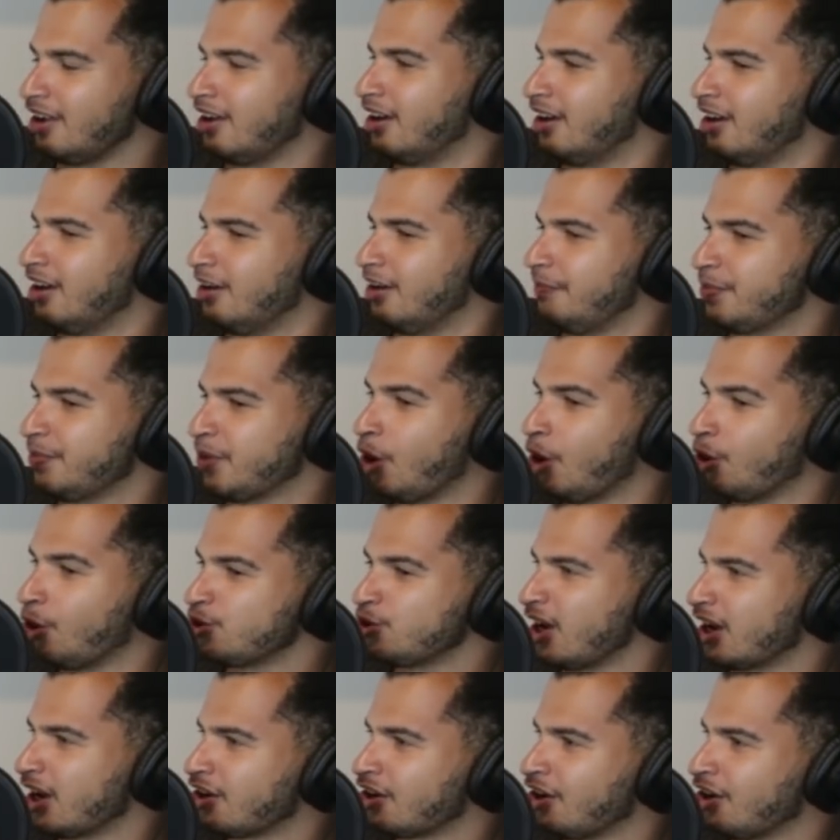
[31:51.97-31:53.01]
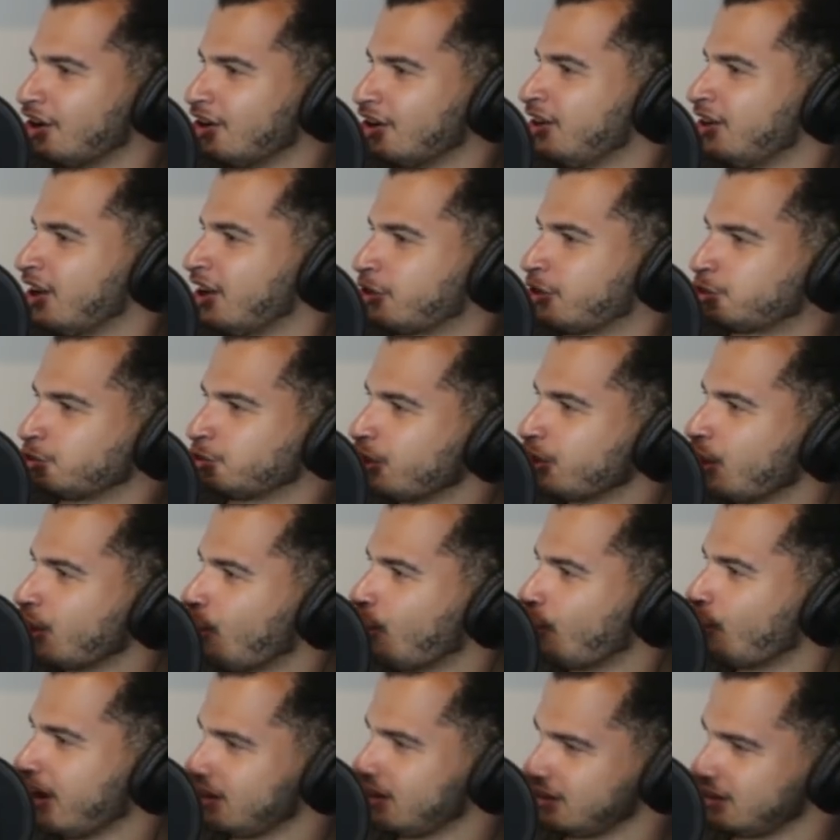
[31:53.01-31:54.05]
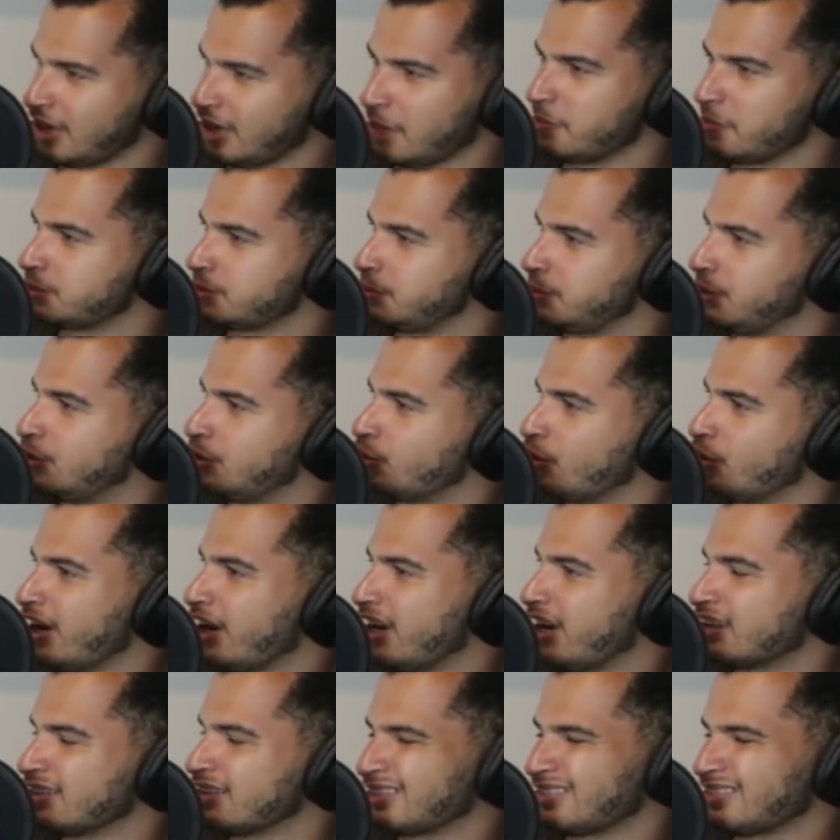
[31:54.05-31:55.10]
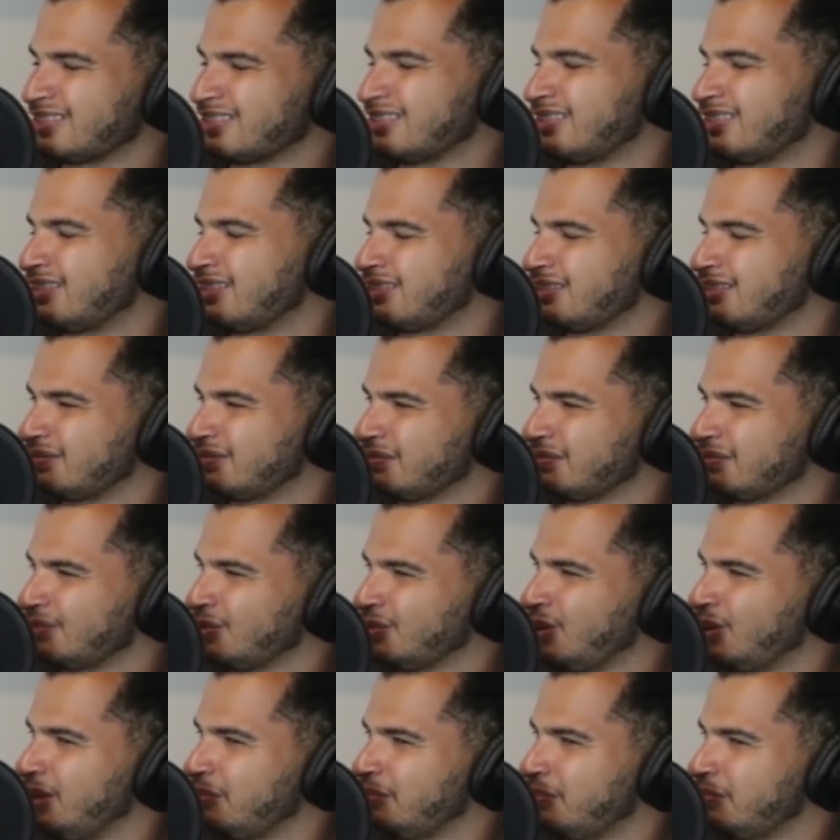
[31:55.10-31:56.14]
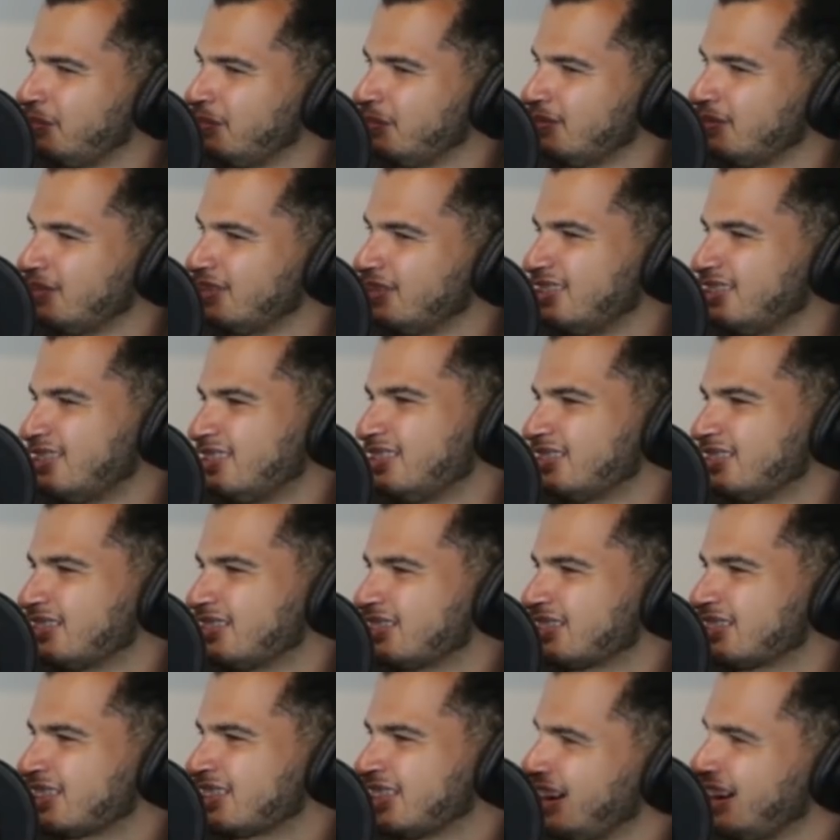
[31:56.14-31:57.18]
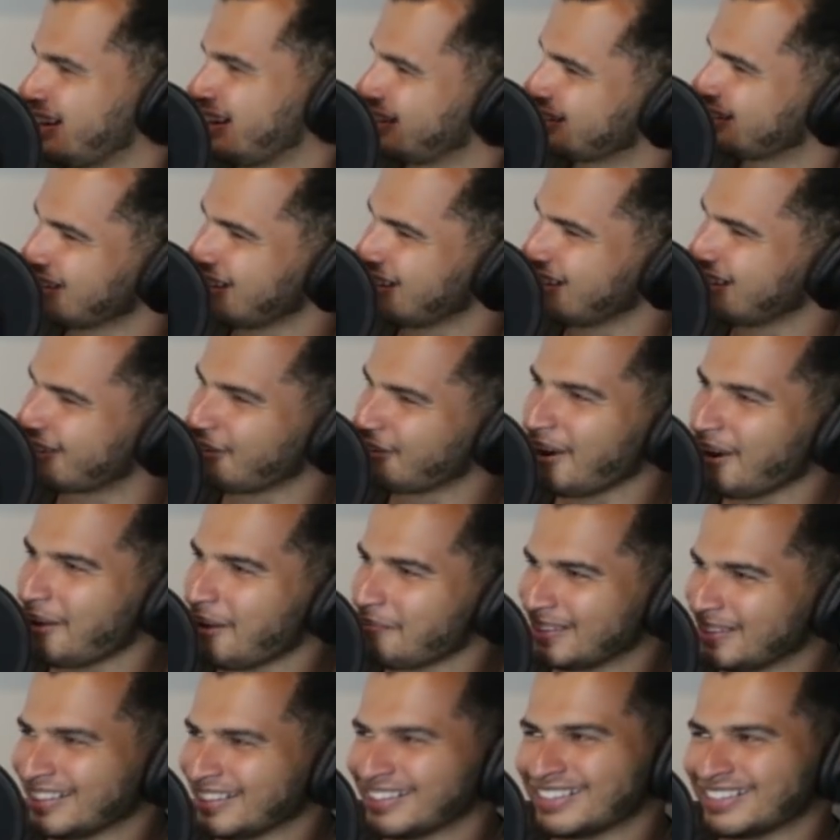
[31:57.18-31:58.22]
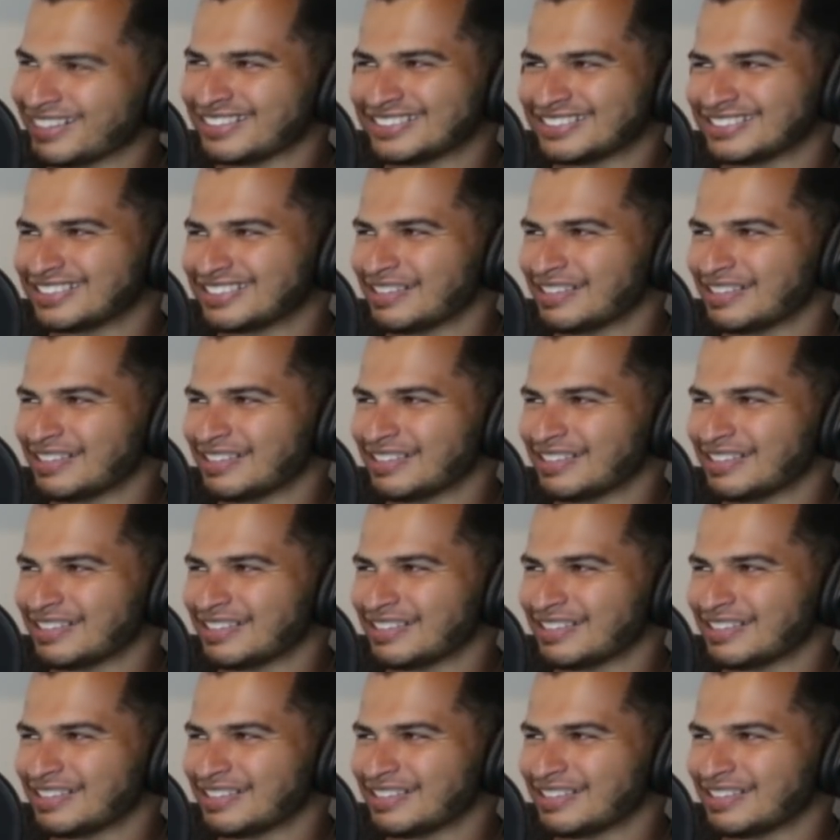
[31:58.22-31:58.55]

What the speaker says: Oh, you got a car. You got a 308. That must be great. Like, well, it's kind of crappy. Like it's